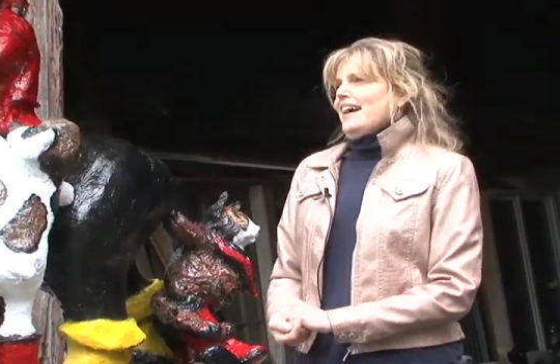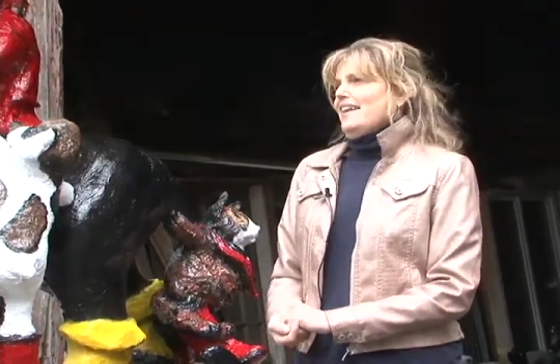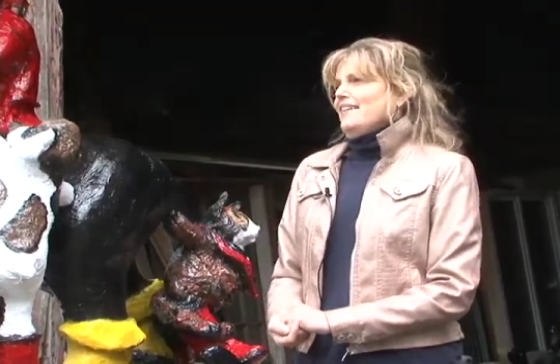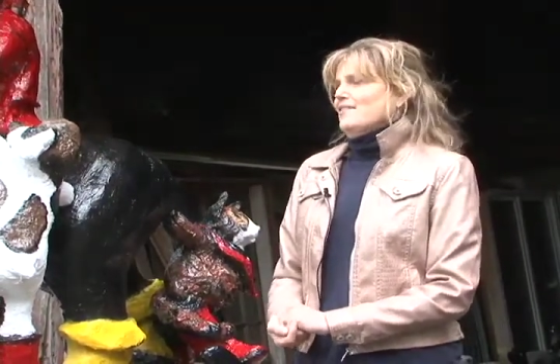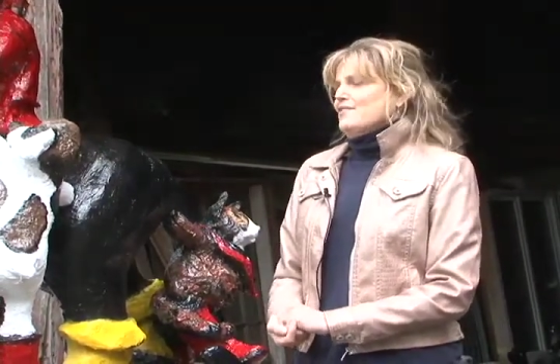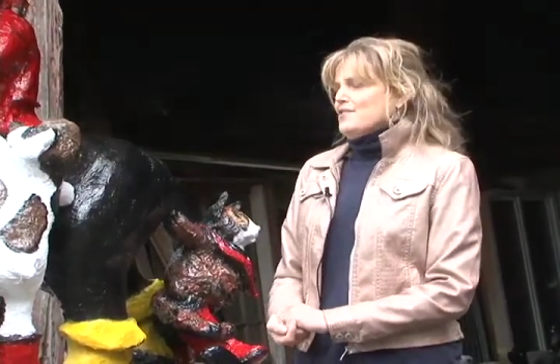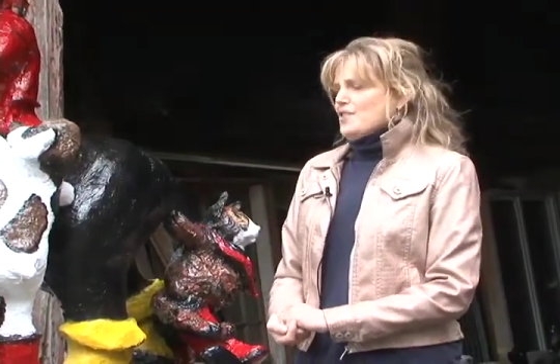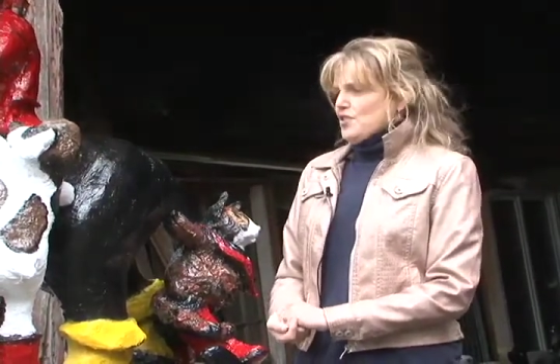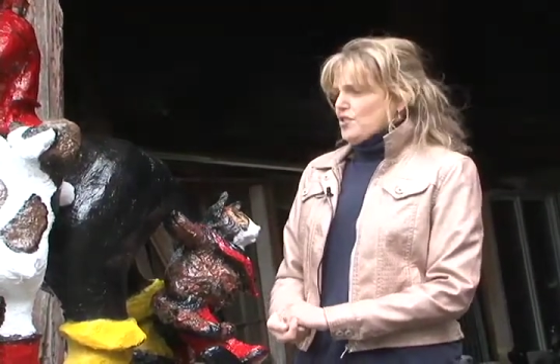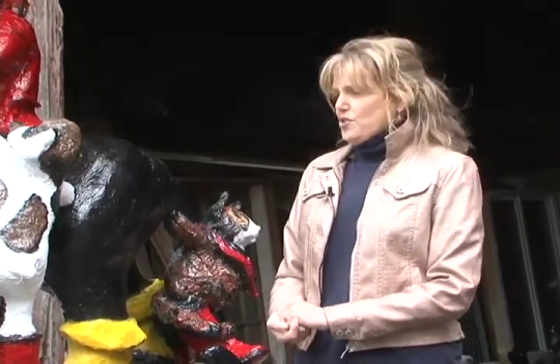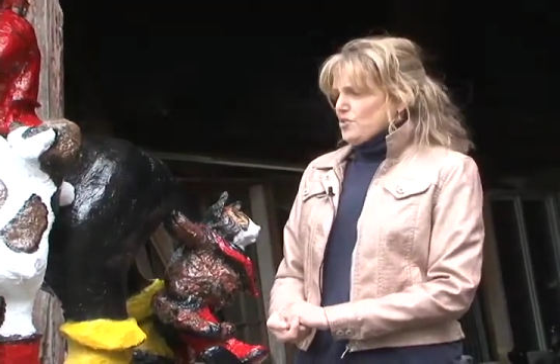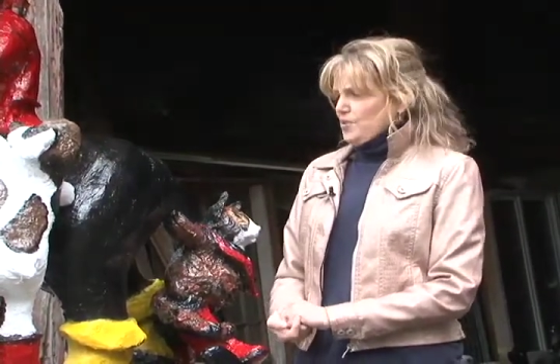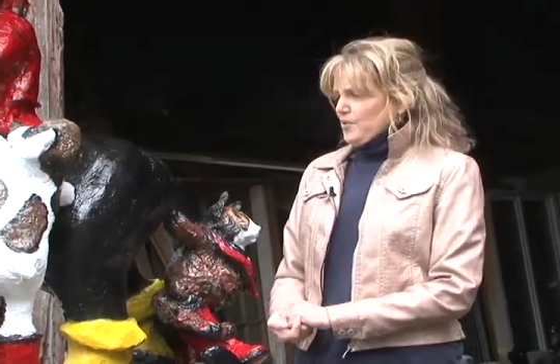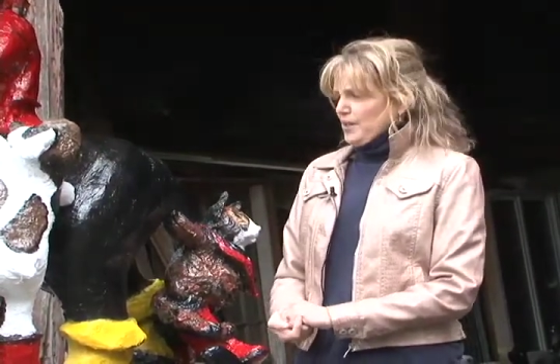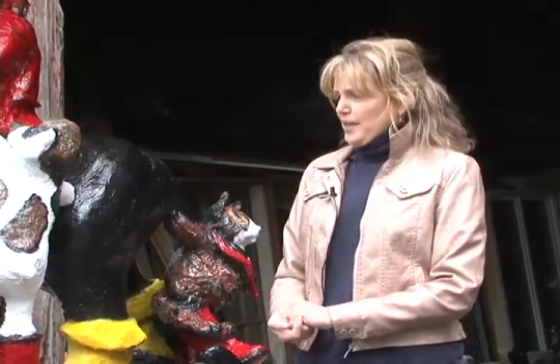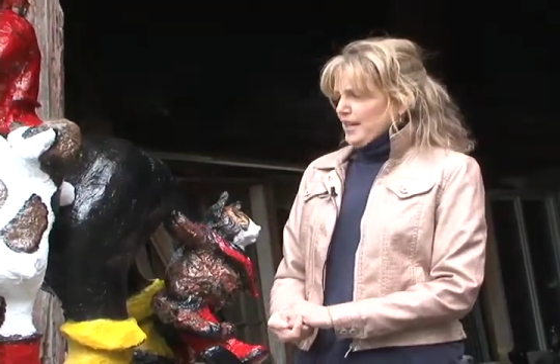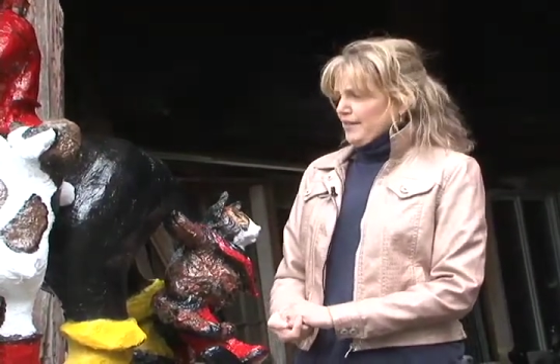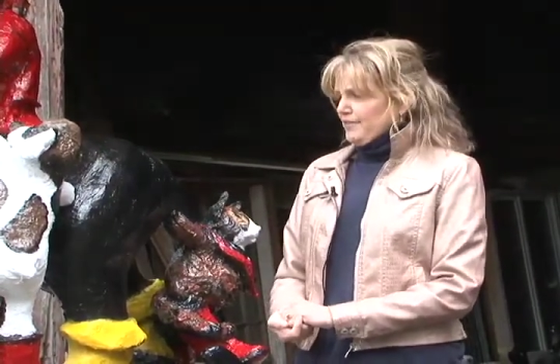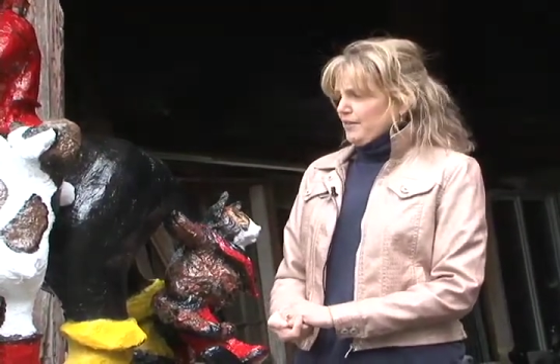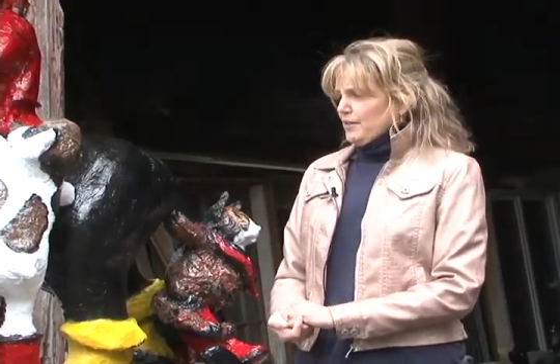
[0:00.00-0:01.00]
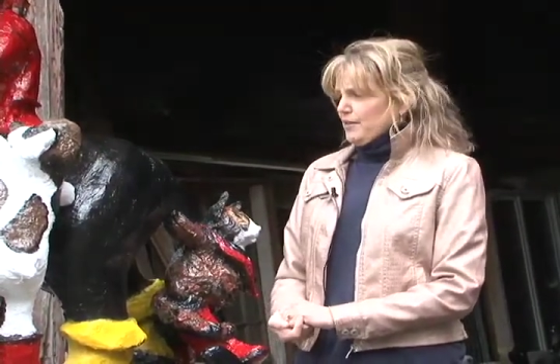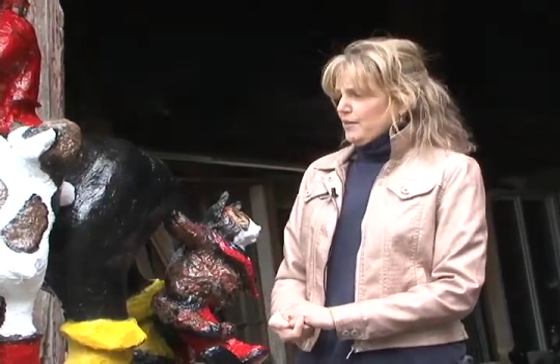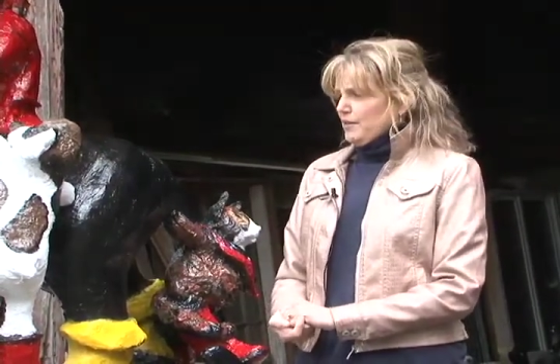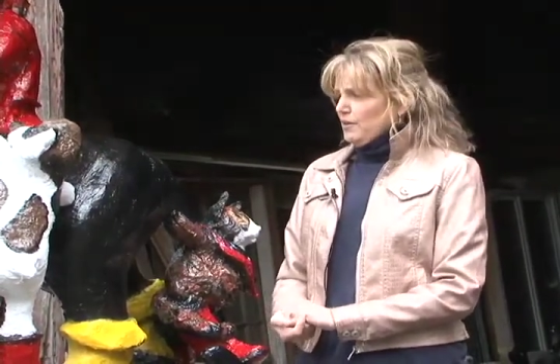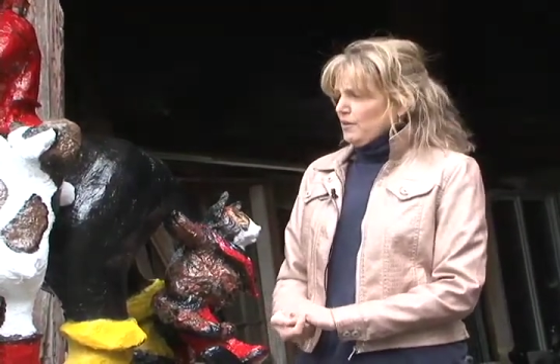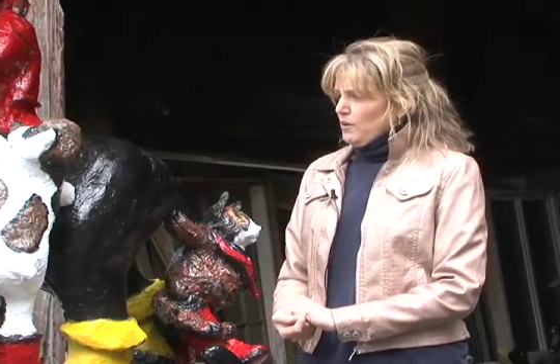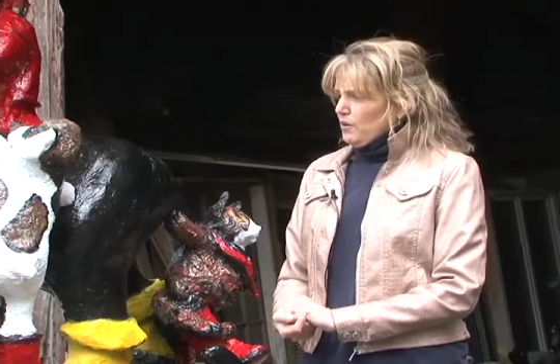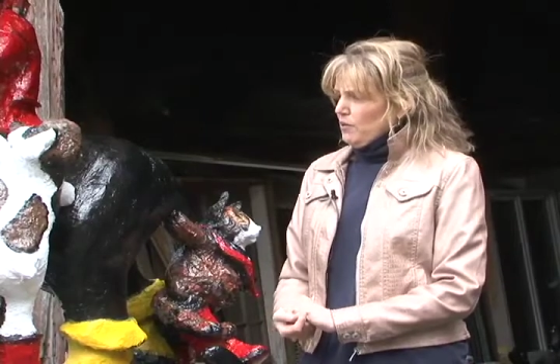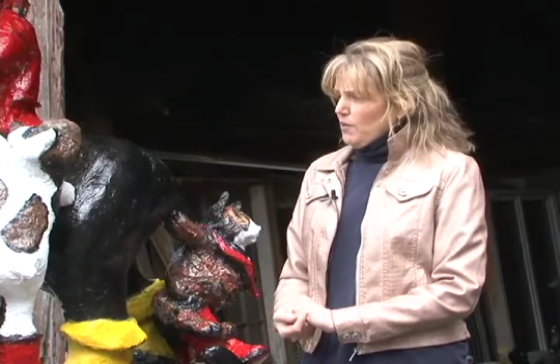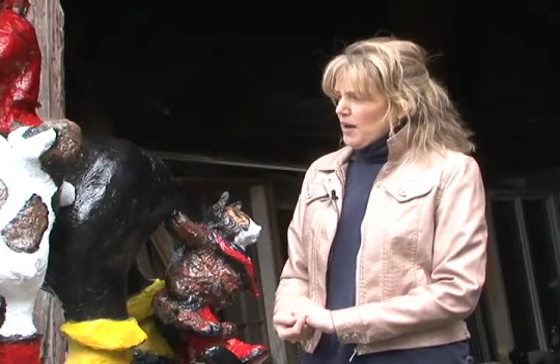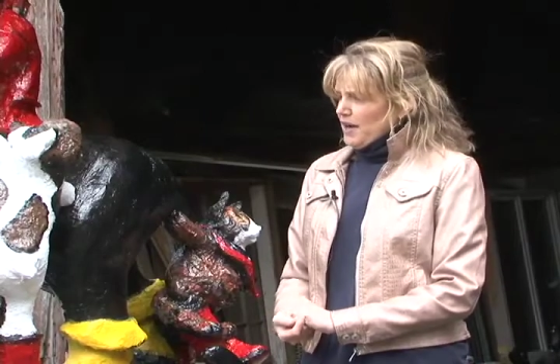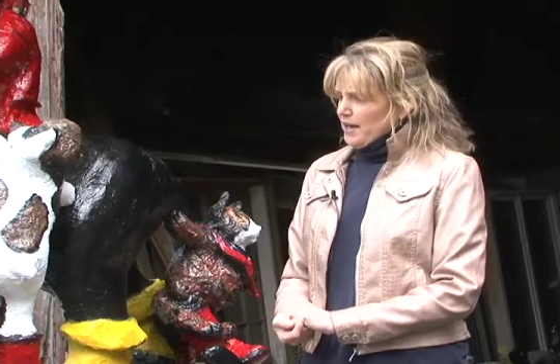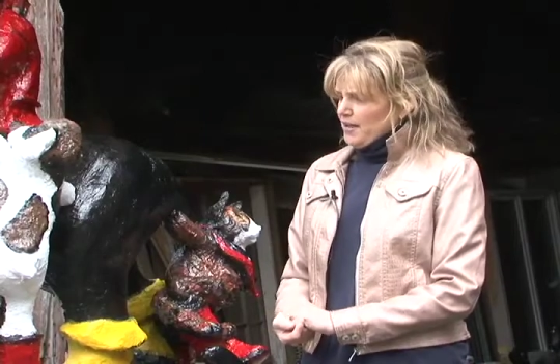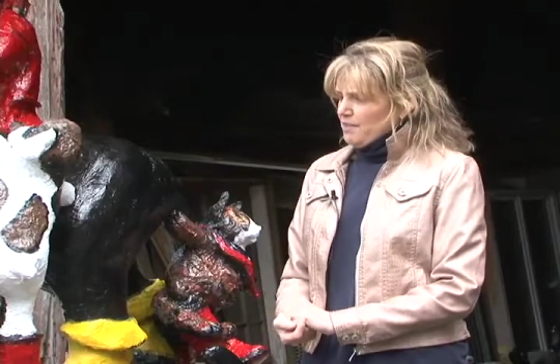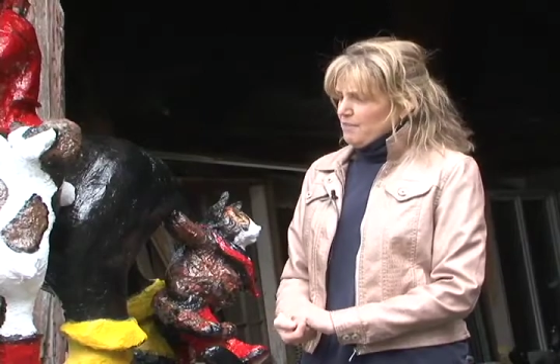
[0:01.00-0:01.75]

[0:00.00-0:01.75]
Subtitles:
don't know who would ever want